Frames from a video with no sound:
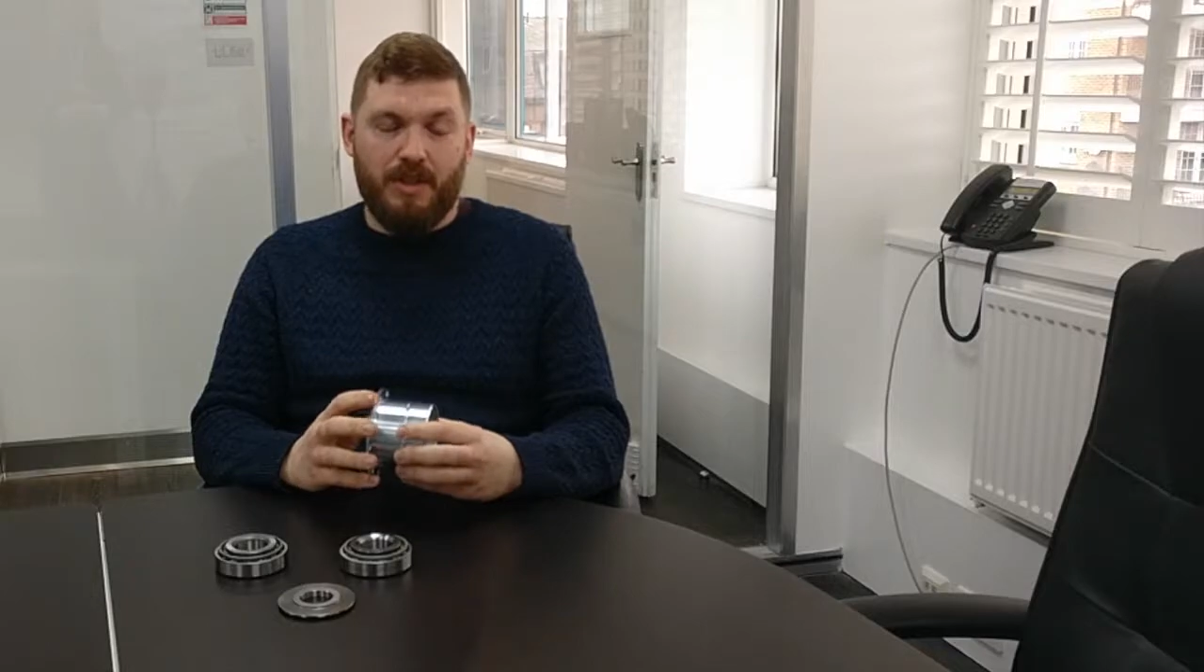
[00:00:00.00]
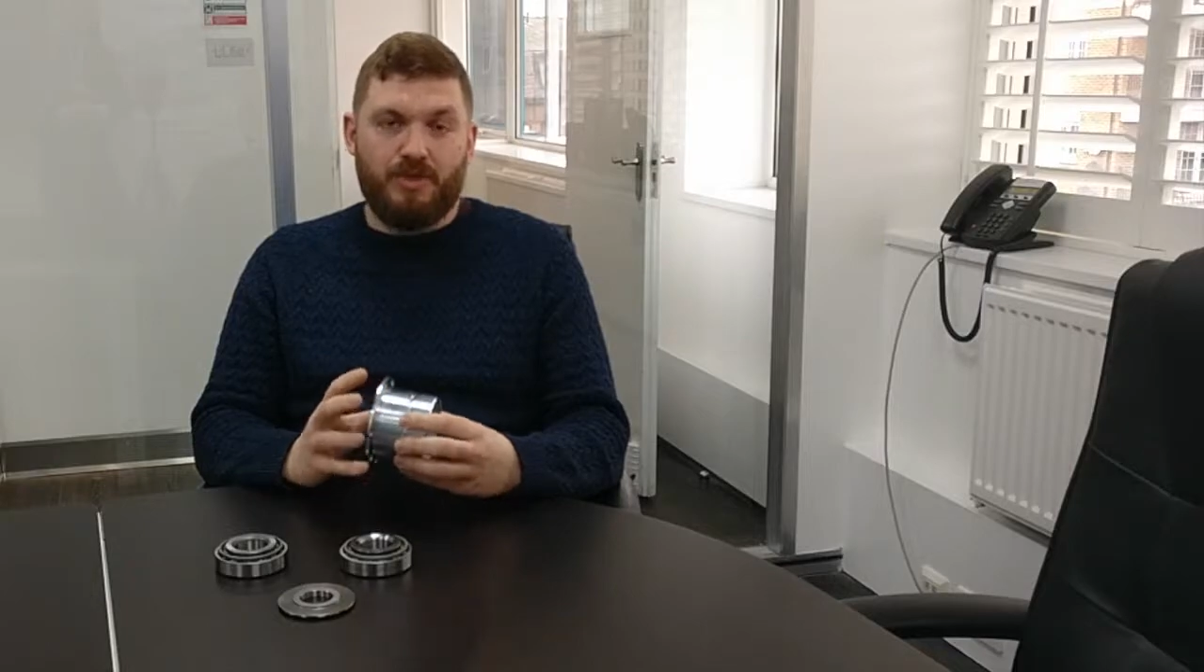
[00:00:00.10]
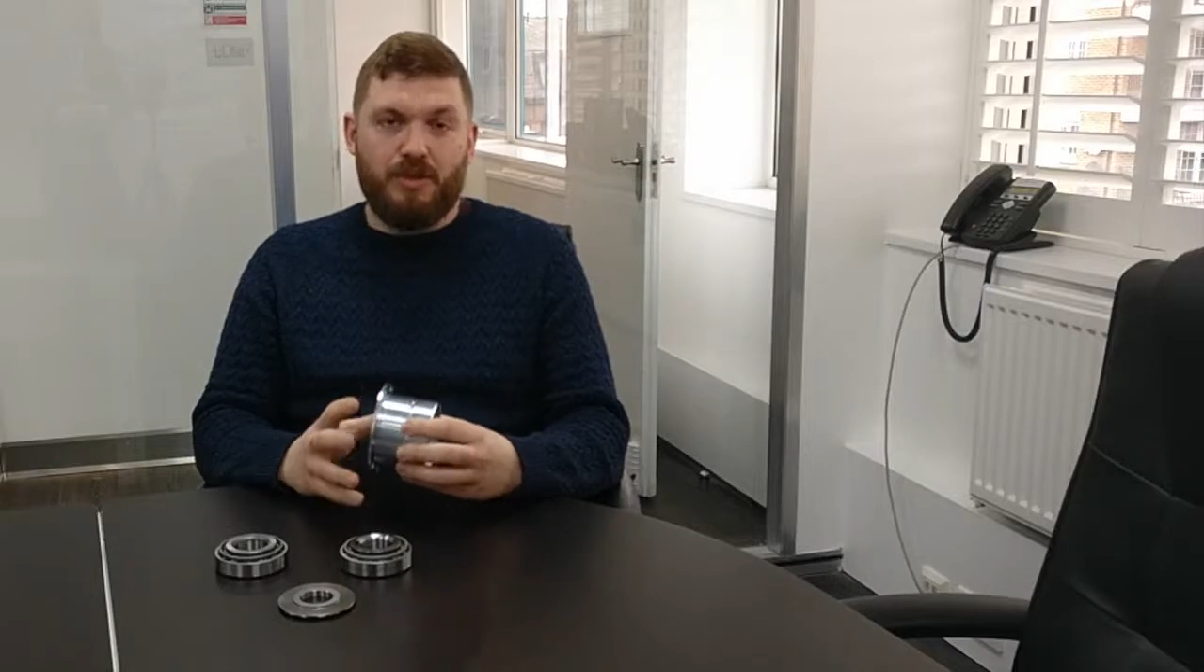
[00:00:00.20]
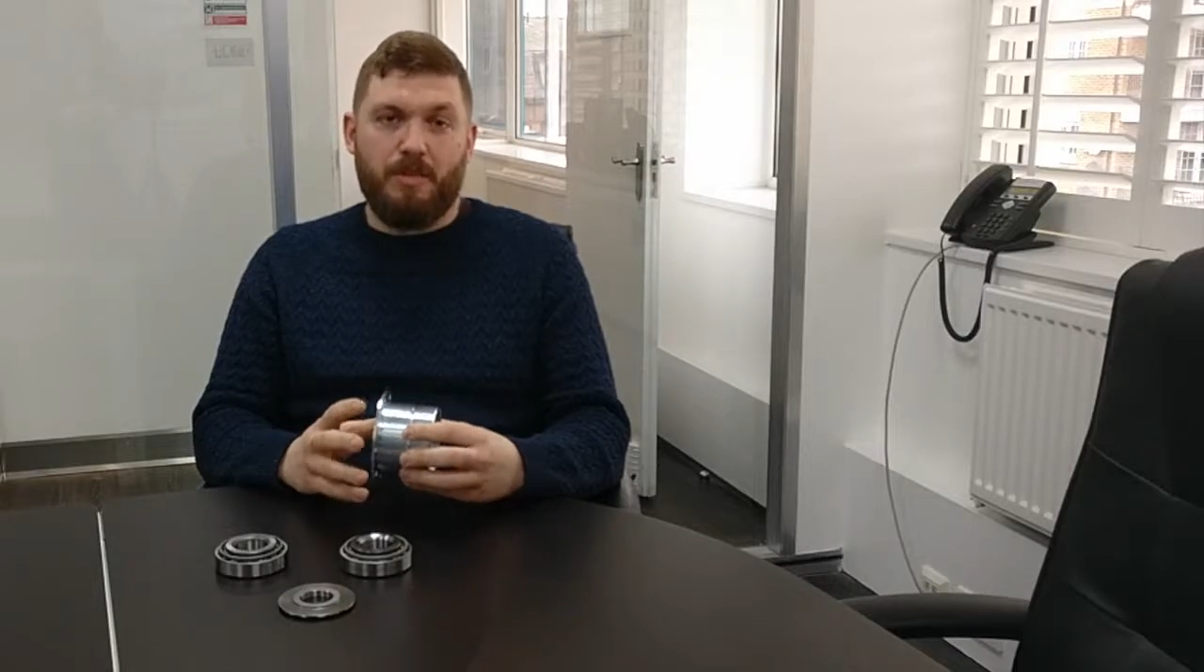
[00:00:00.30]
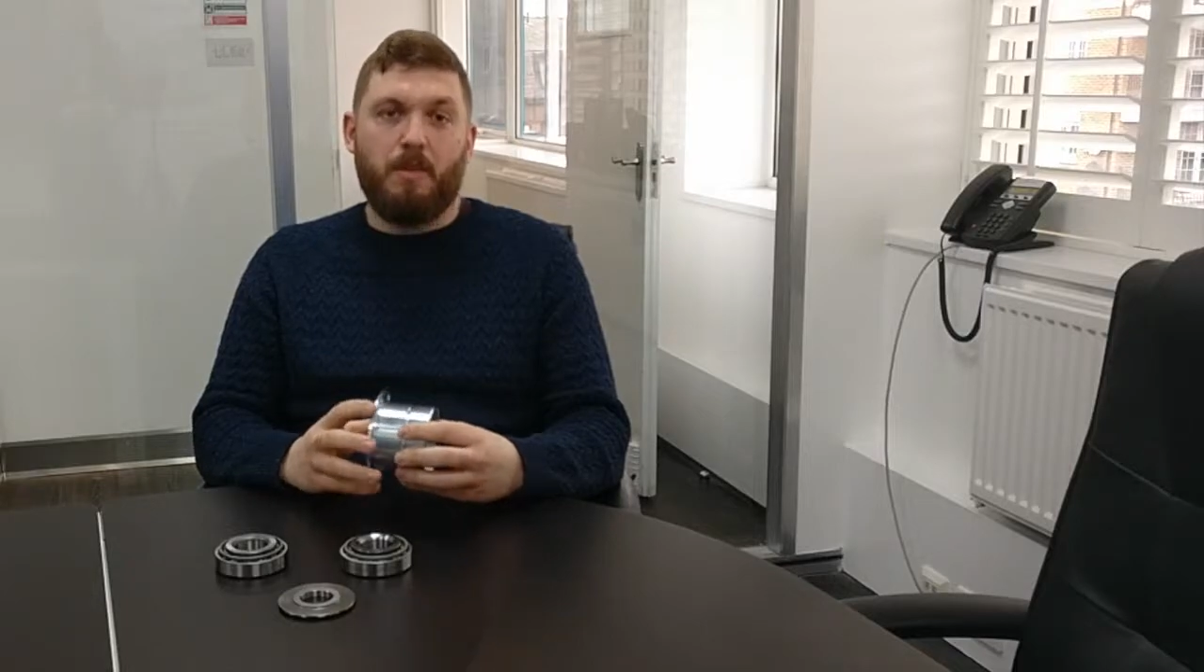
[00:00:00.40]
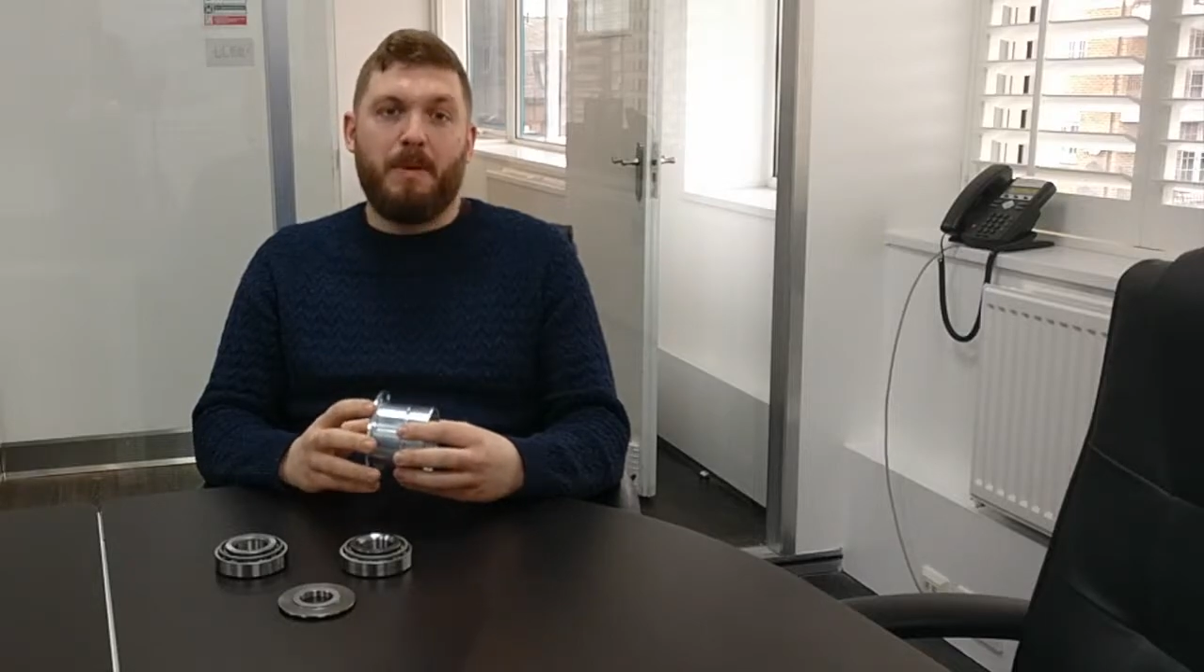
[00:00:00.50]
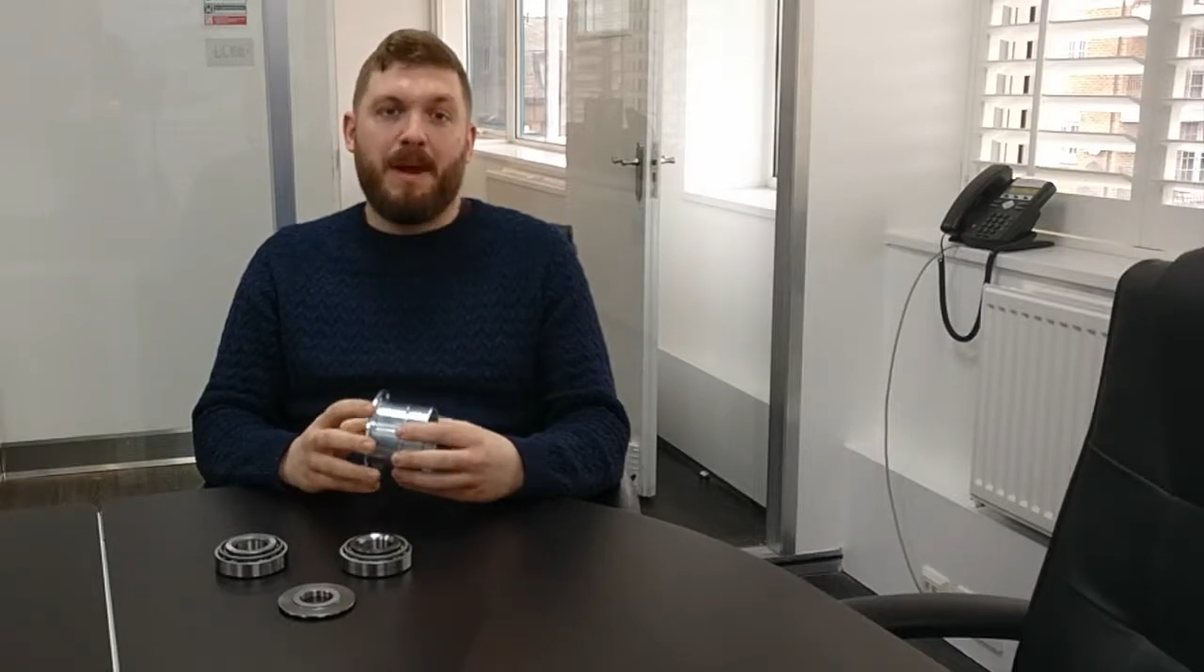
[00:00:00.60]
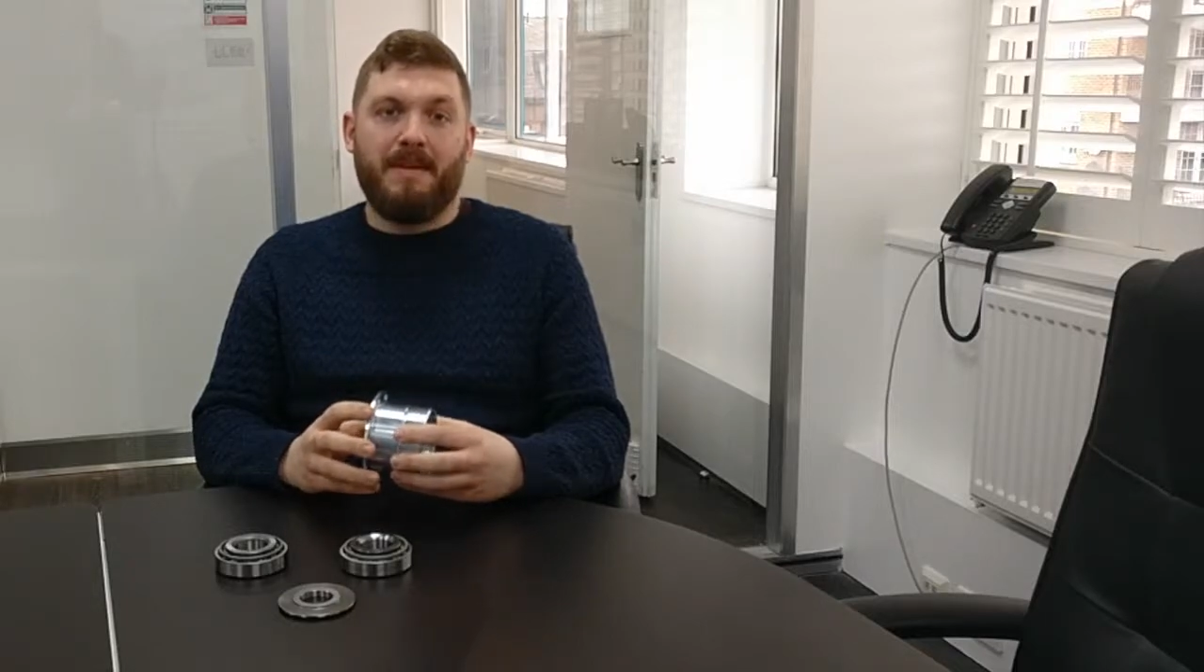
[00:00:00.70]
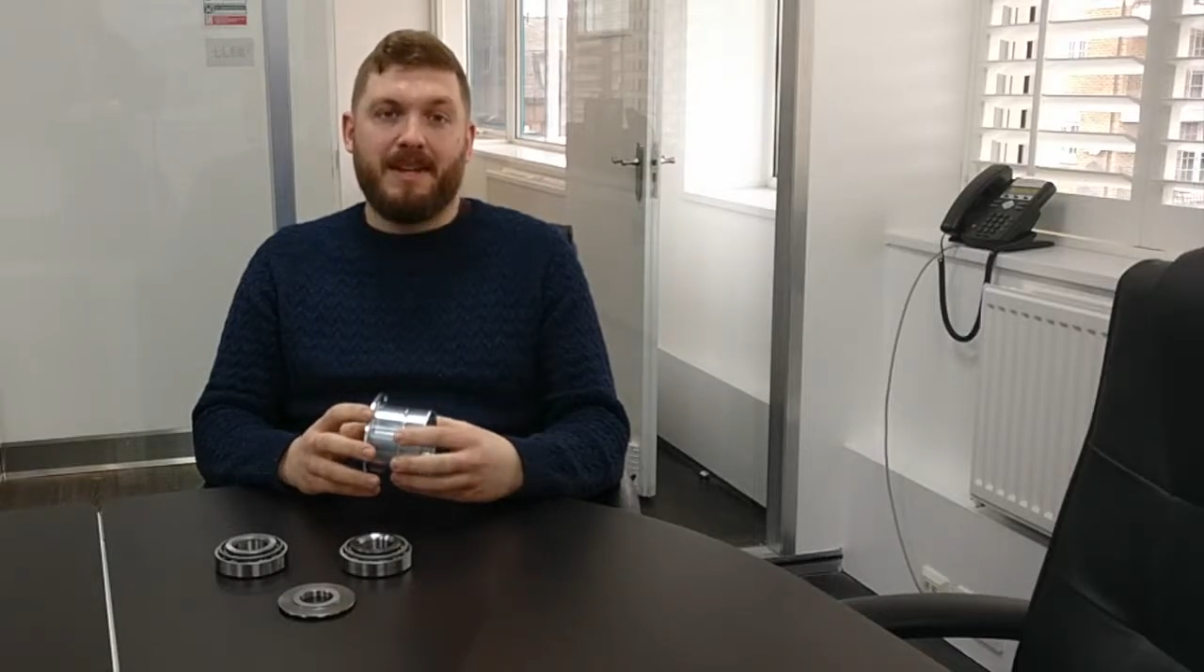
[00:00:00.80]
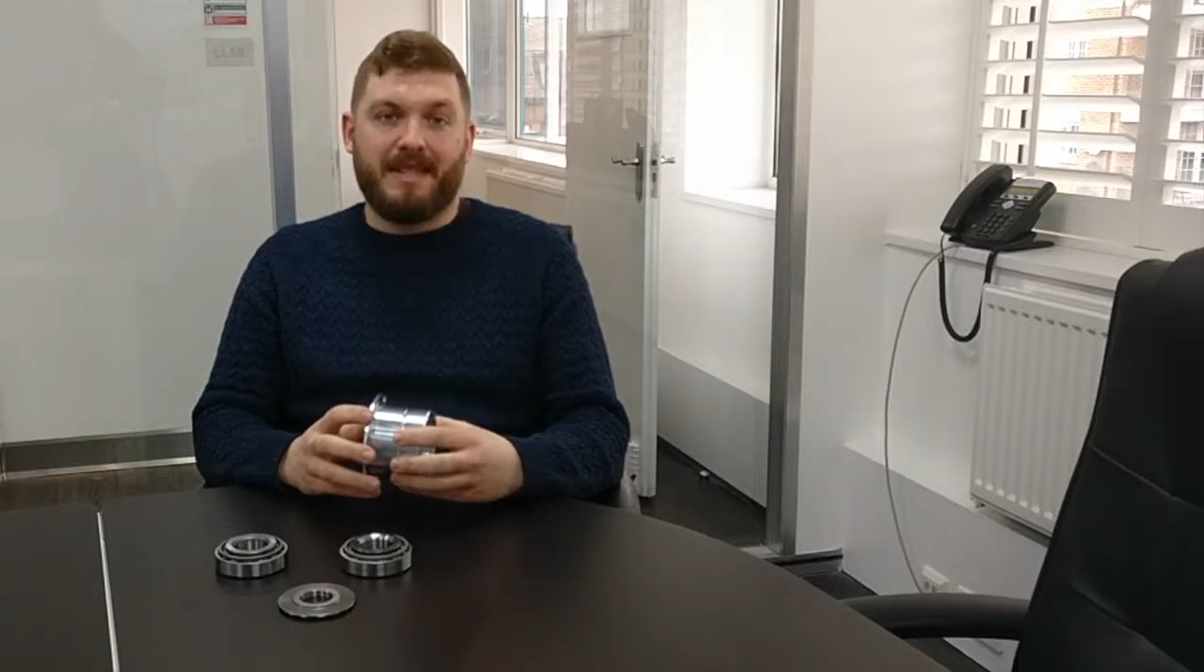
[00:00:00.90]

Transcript: the triple bearing